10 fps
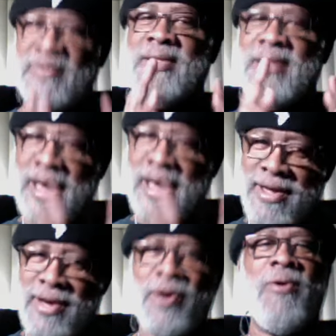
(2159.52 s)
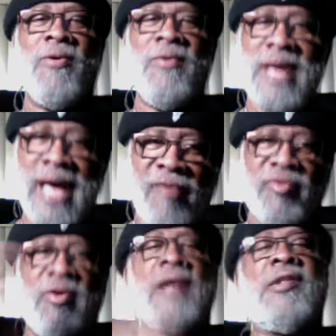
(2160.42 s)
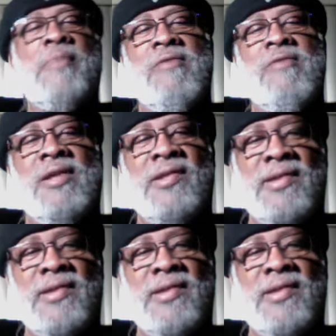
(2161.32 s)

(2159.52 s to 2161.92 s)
There you go. You have to experience it.